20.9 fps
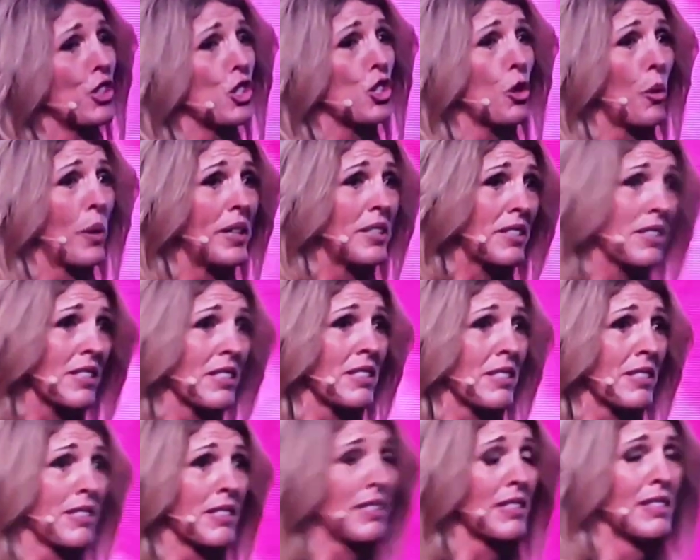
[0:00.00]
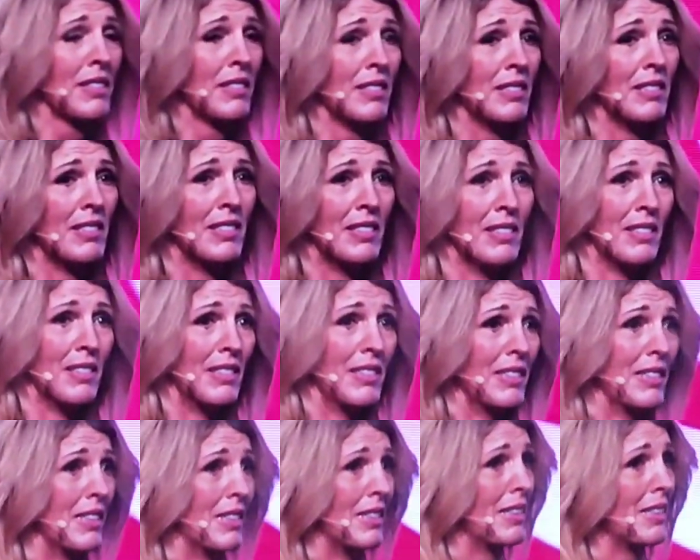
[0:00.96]
choices?
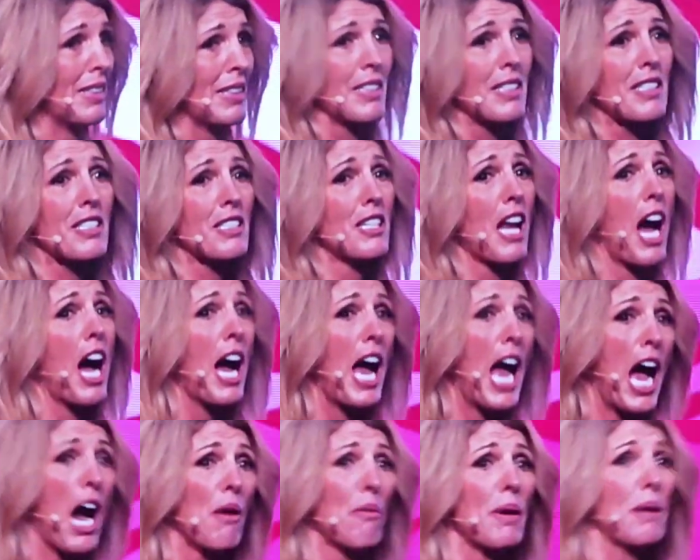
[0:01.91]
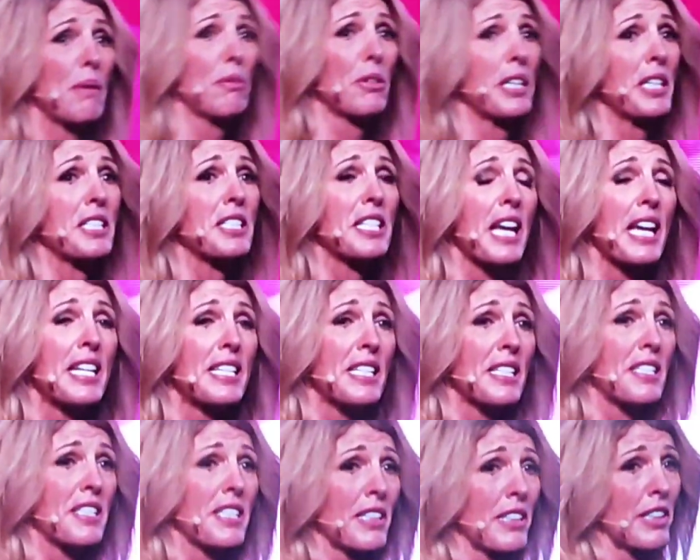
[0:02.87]
It's not how we were
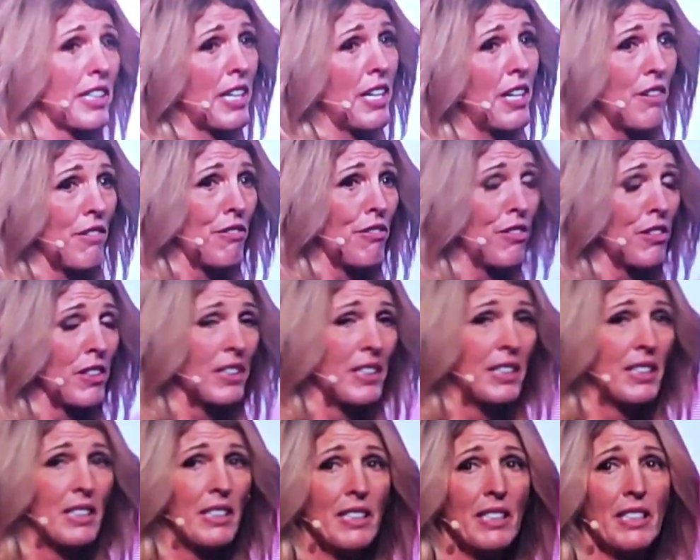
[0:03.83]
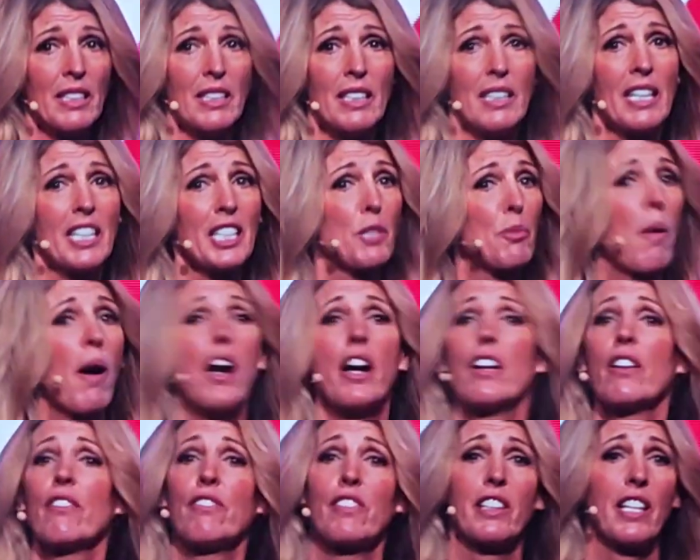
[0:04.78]
intended to live. As part
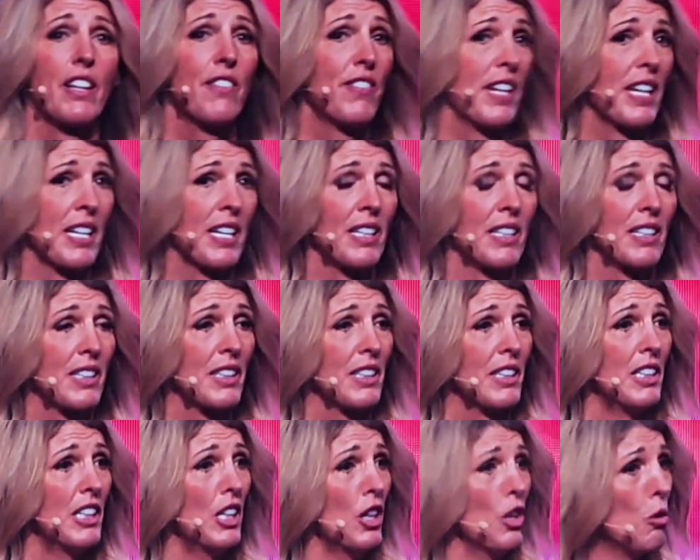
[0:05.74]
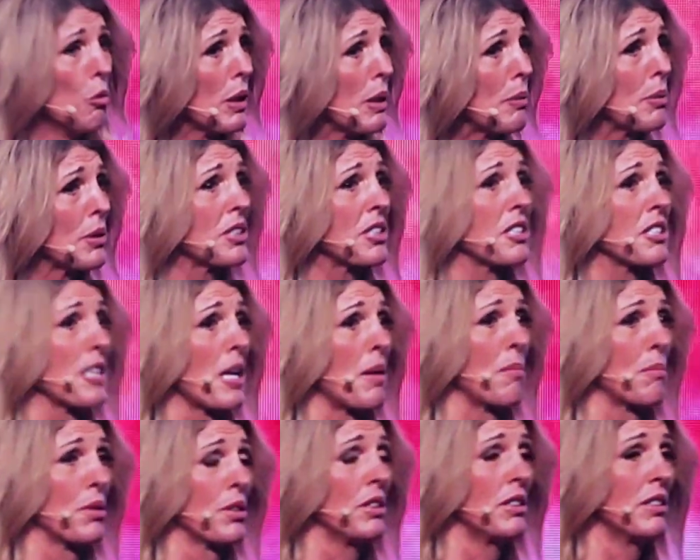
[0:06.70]
of living, we will
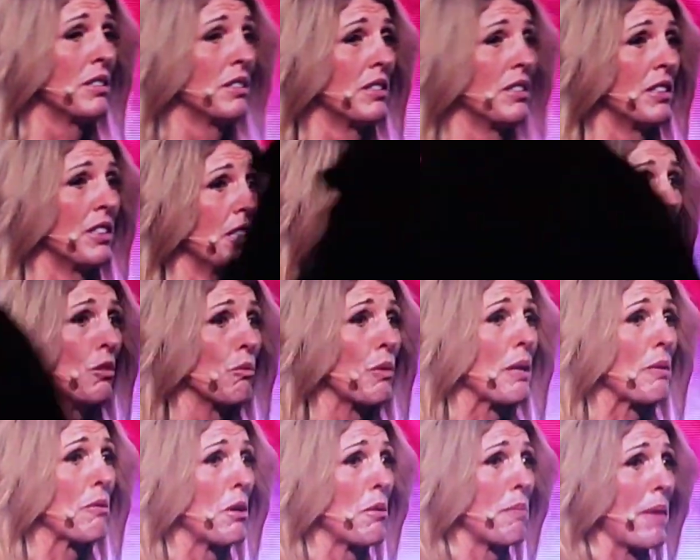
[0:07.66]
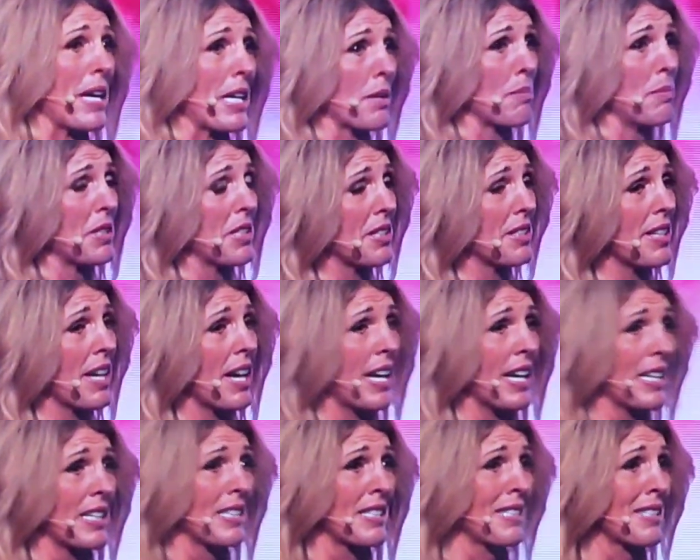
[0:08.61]
stumble, we will make
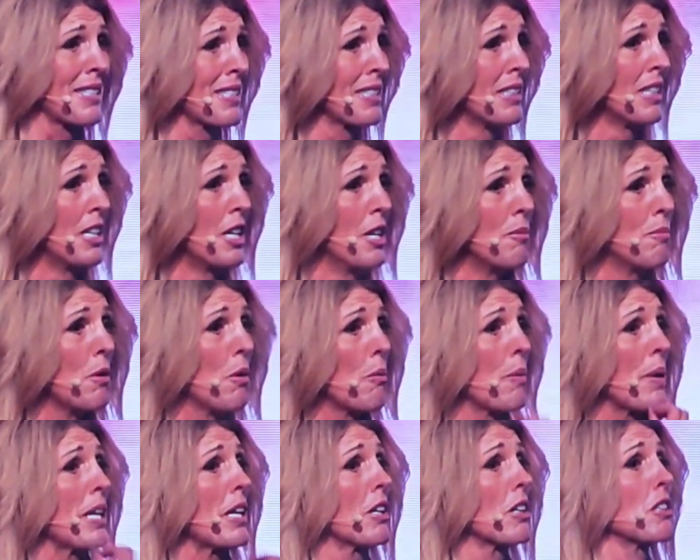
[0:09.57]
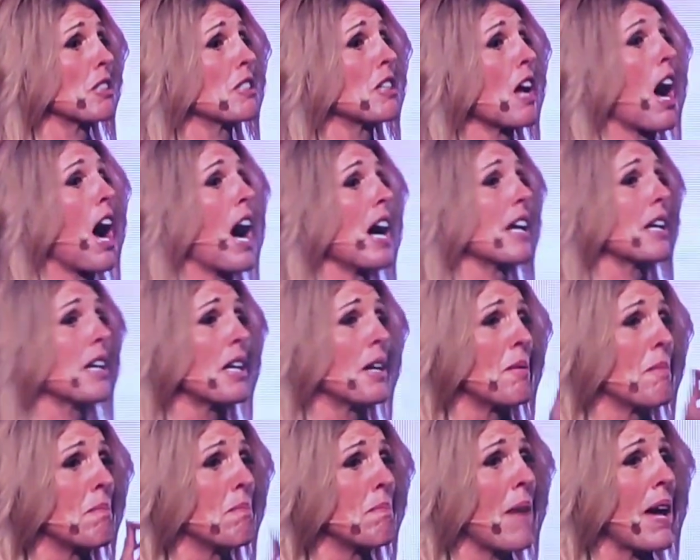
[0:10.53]
mistakes, but we are not
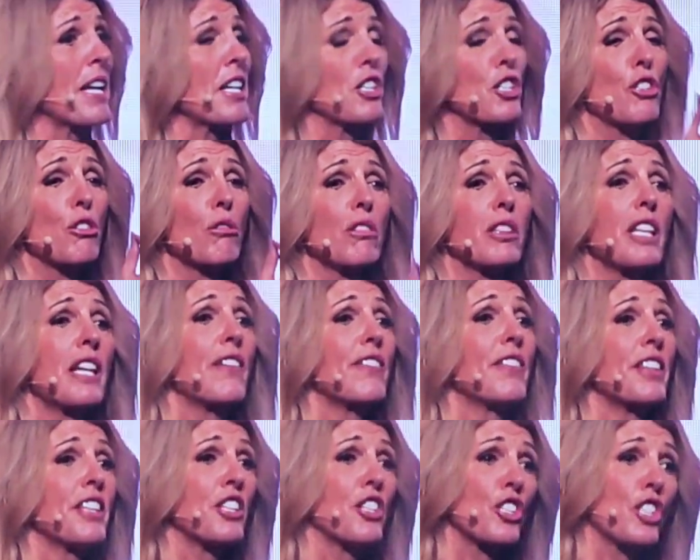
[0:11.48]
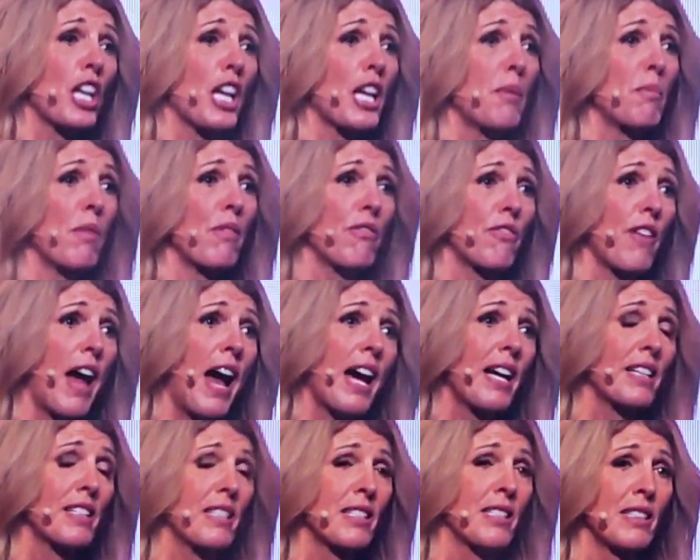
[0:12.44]
meant to live in the shame of
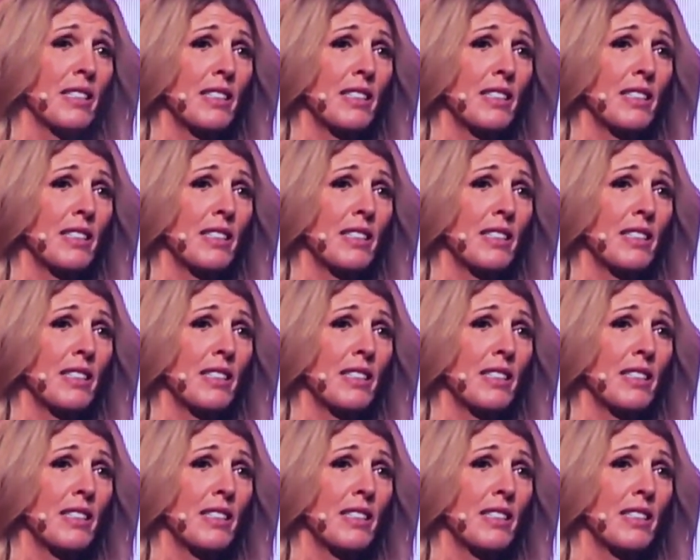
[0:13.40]
that,